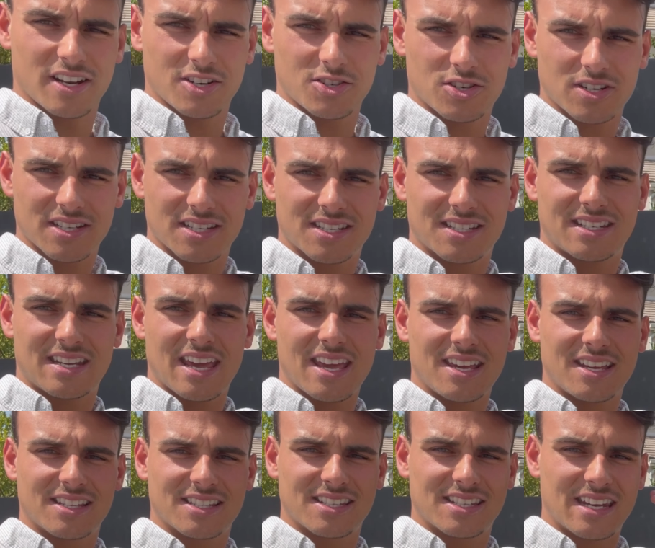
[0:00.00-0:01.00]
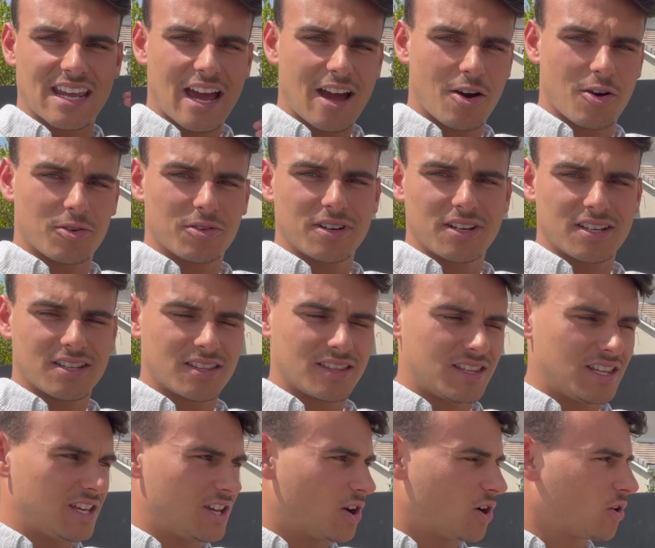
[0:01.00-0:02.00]
it just takes down
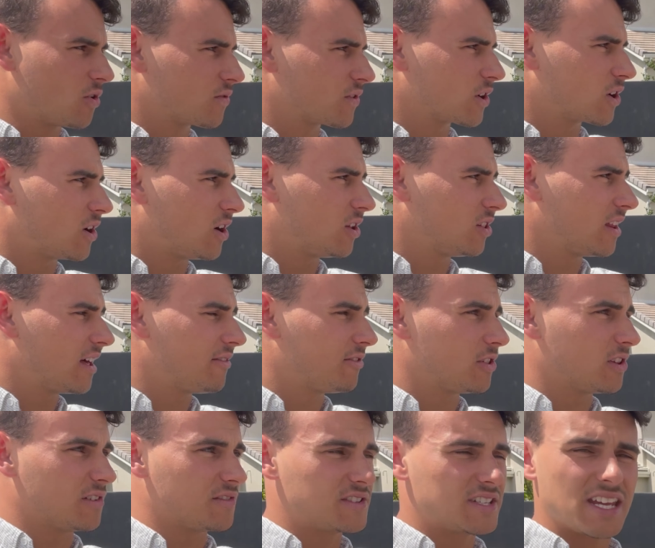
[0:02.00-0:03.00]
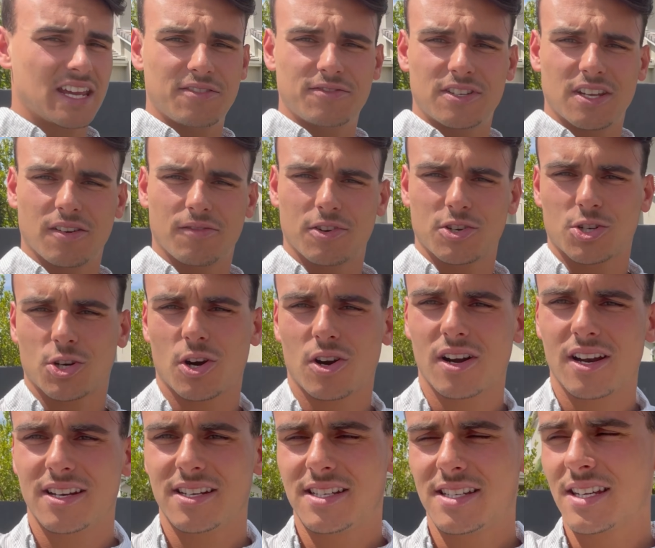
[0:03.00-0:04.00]
the overall level of safety, of
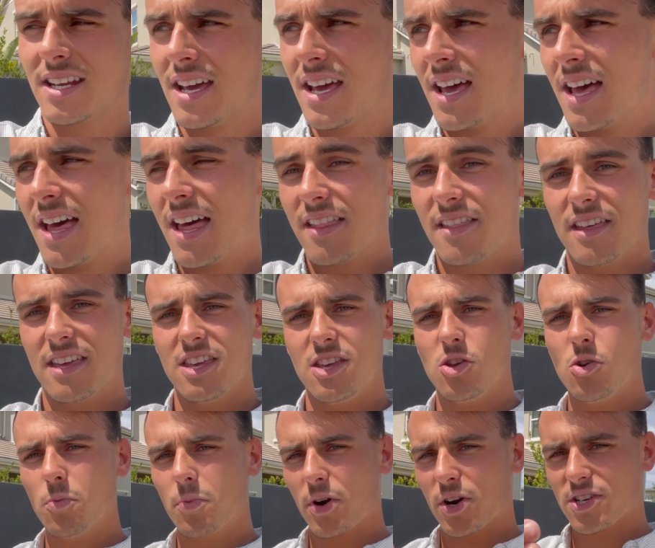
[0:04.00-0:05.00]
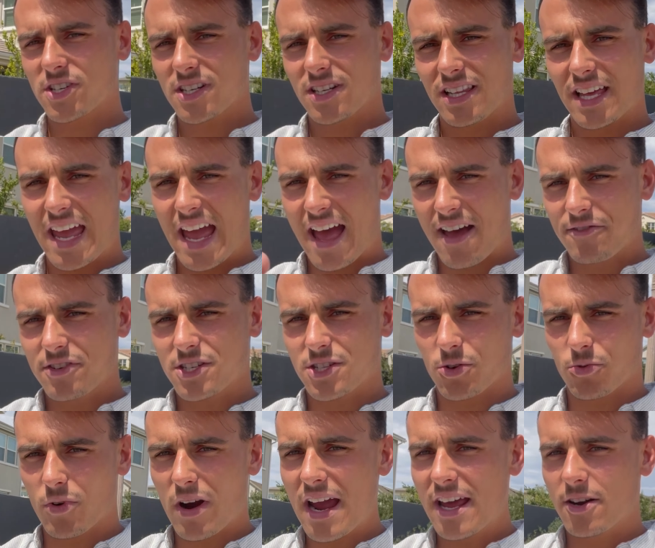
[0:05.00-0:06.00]
assurance that you personally have as the
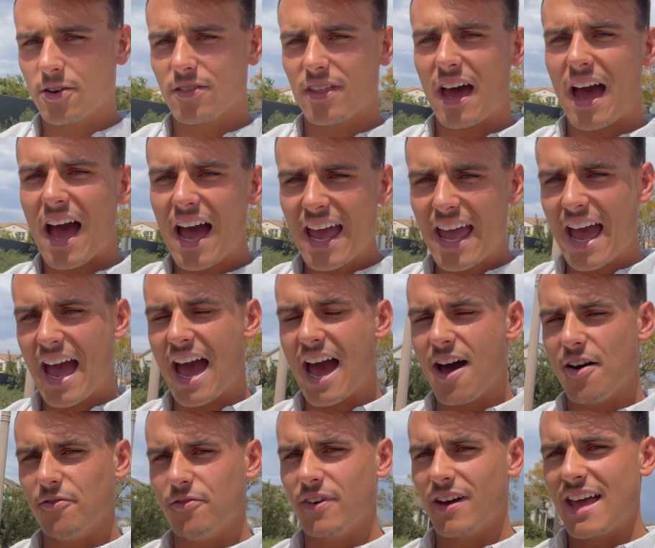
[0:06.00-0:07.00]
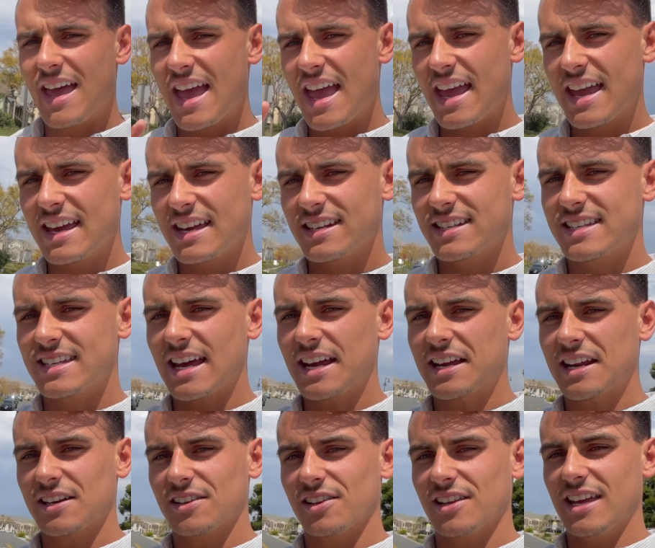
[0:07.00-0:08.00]
rider, that I have. And
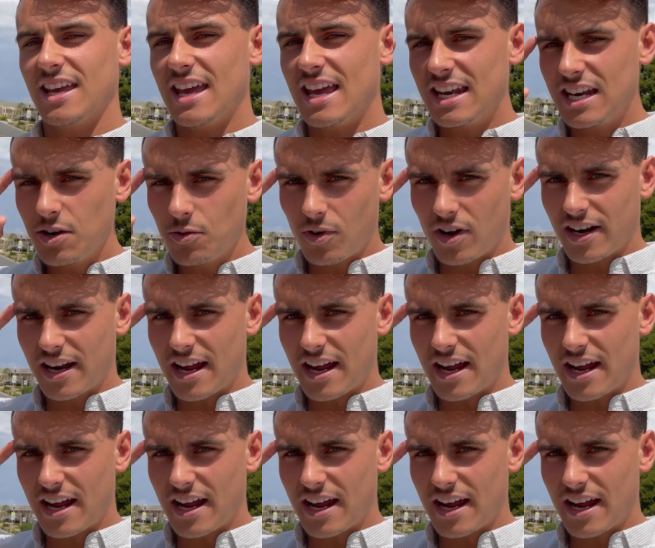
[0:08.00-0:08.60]
secondly, anyone